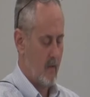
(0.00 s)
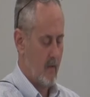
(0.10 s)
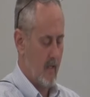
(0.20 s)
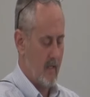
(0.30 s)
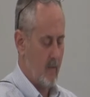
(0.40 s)

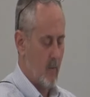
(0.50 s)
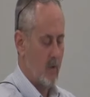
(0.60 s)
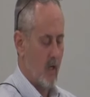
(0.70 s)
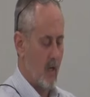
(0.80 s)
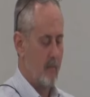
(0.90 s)
then he will
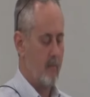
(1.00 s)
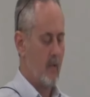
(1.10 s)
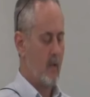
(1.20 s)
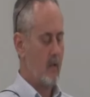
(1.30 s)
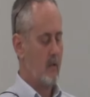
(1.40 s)
come
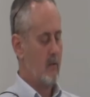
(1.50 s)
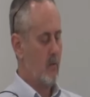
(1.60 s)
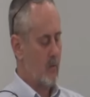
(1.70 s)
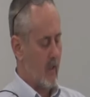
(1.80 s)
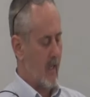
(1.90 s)

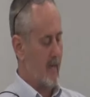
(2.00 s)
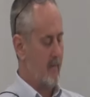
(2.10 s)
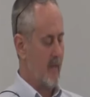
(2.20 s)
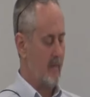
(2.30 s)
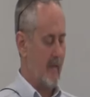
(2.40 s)
to
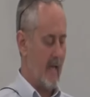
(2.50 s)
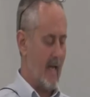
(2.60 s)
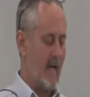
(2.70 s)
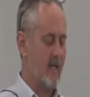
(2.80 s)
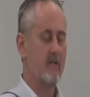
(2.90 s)
claim them
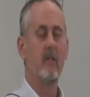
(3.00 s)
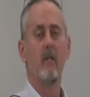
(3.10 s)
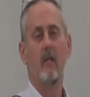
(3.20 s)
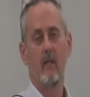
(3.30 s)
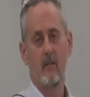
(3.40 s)
as
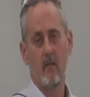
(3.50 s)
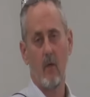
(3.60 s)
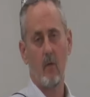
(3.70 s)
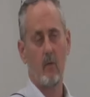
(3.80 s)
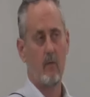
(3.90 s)
his
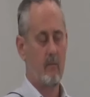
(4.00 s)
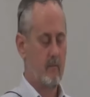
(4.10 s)
own.